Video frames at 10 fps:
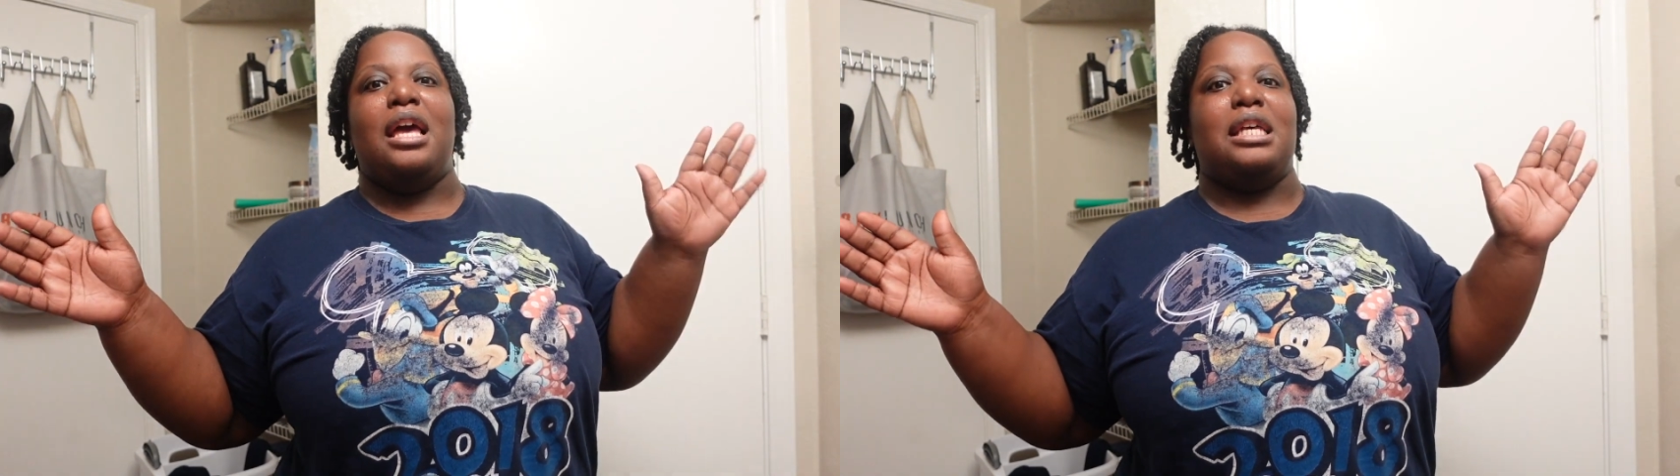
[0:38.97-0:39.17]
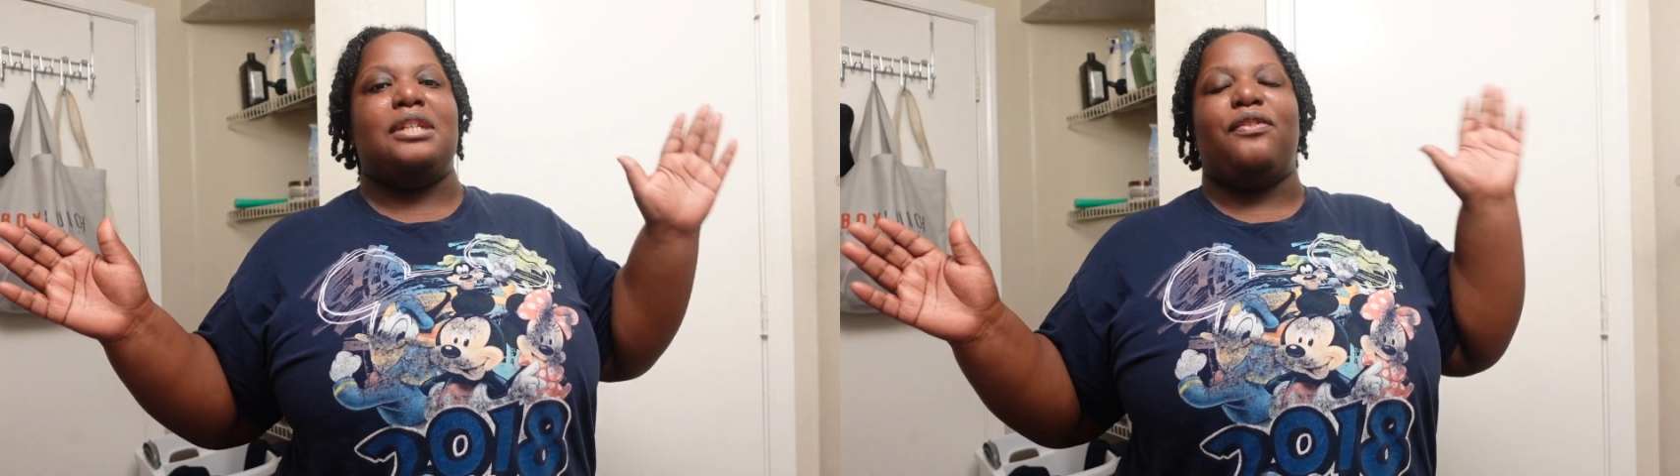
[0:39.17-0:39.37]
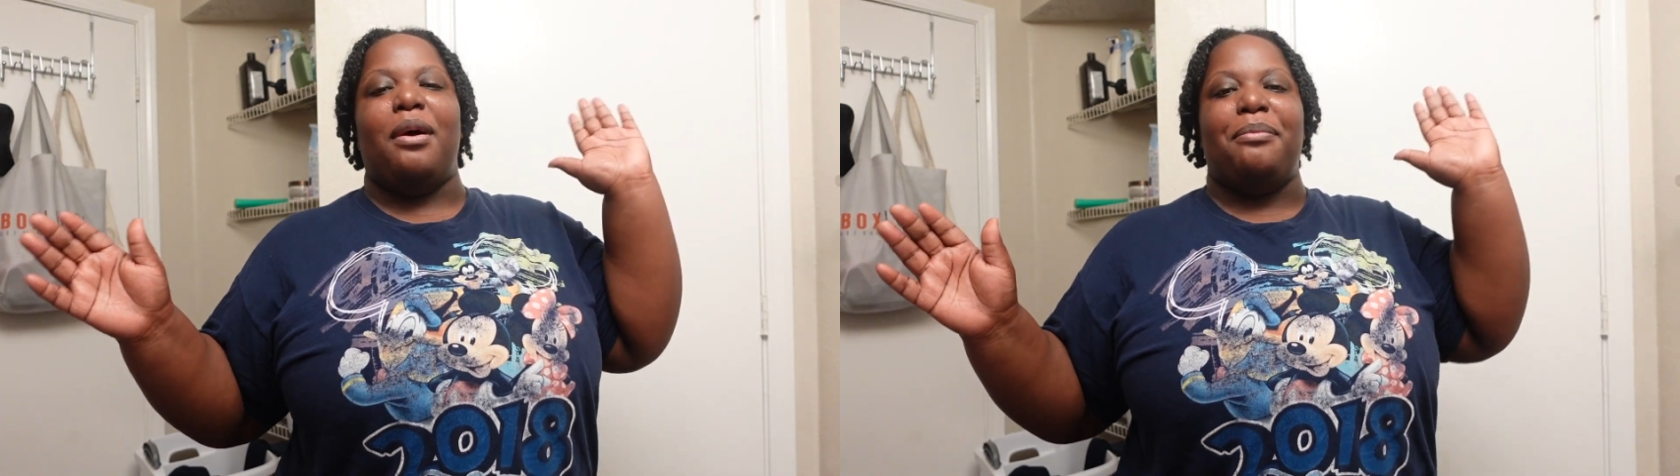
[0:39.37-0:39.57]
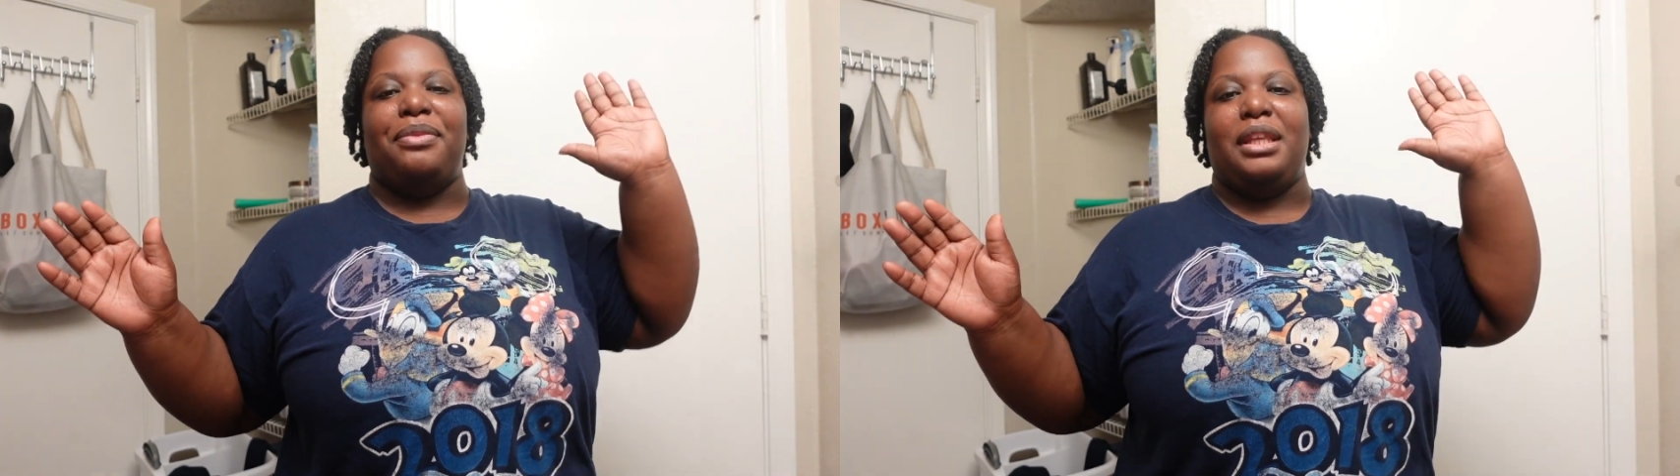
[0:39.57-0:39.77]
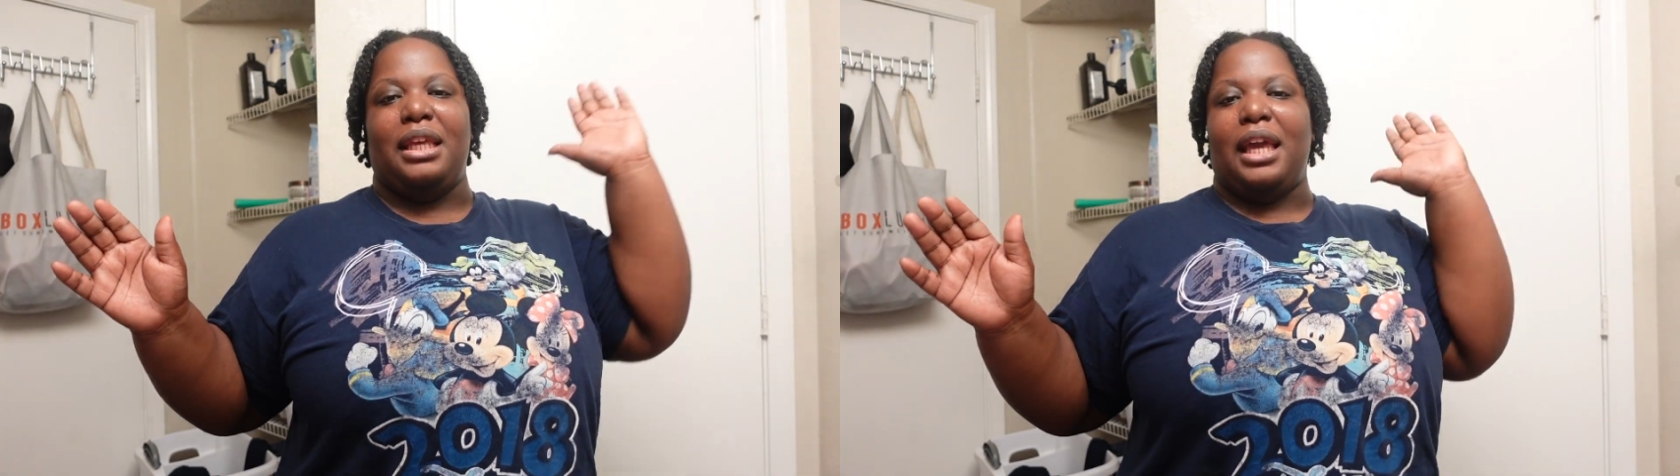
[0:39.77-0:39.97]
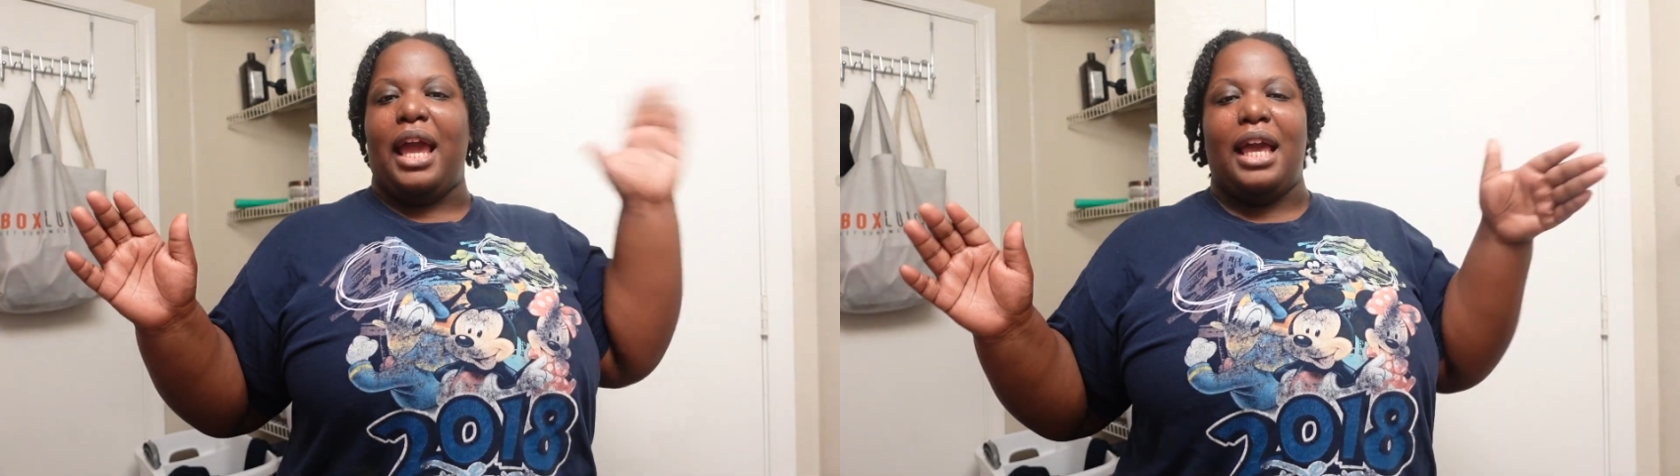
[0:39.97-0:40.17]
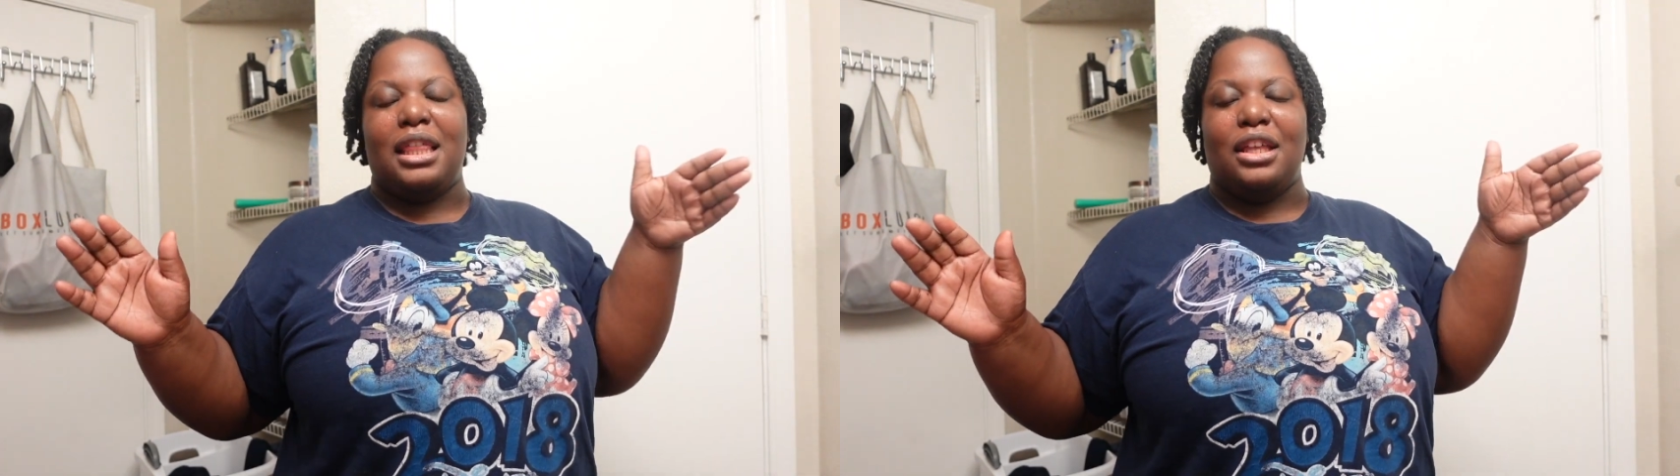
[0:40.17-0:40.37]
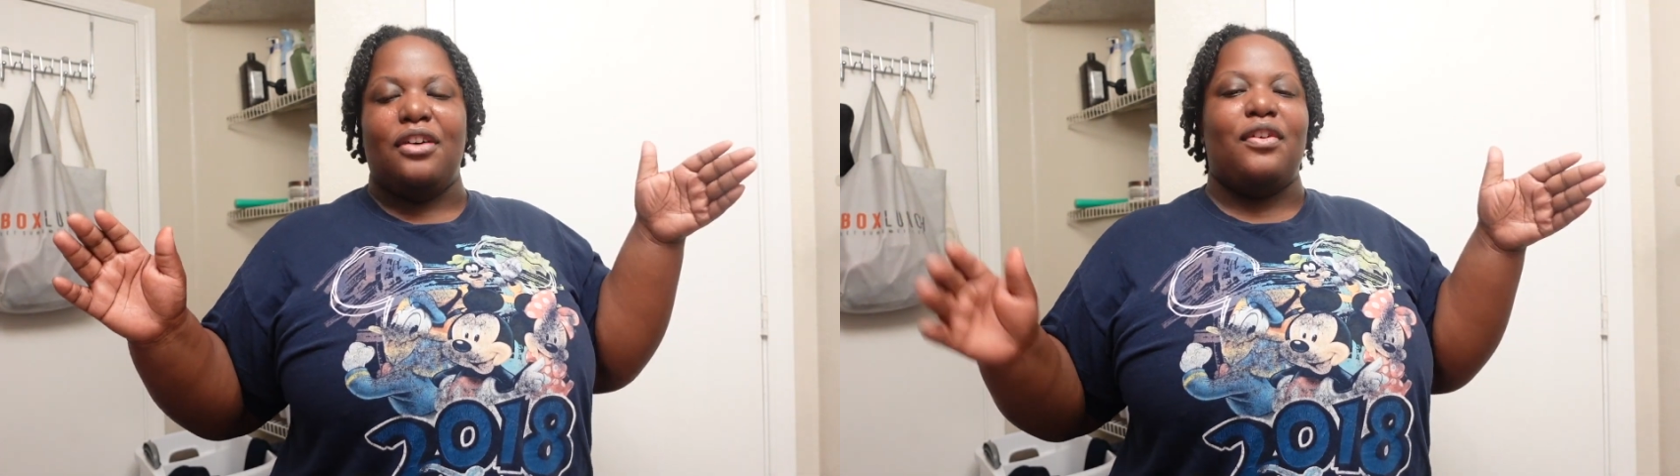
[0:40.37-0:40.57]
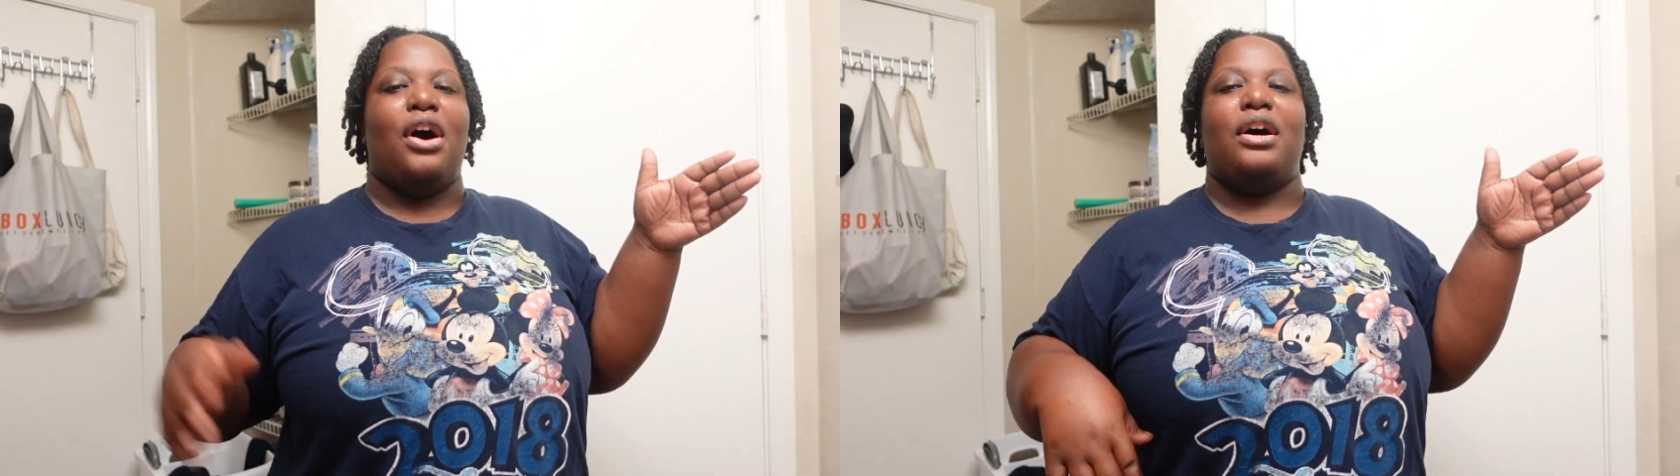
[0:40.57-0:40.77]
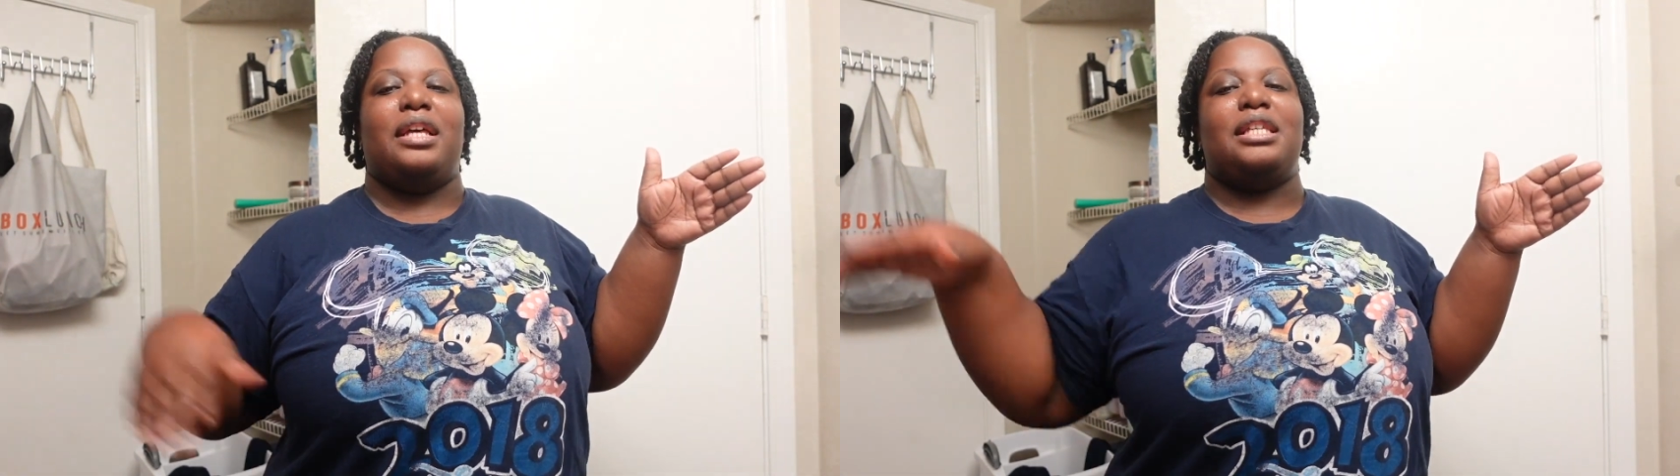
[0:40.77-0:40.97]
is from the 8th of
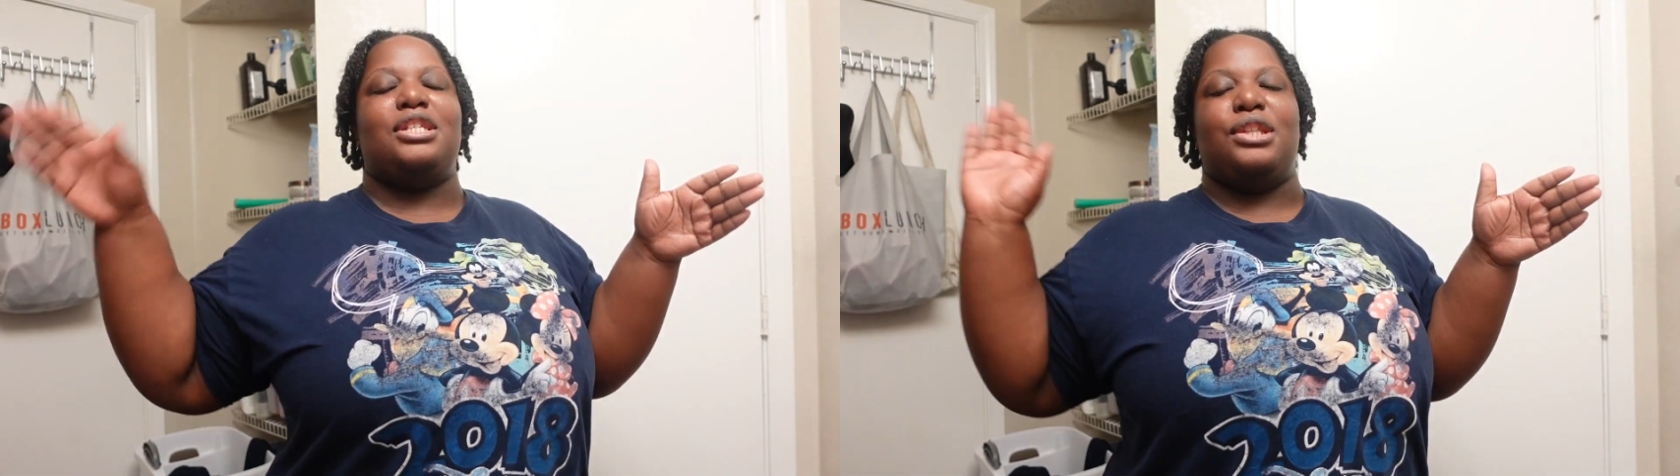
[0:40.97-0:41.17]
August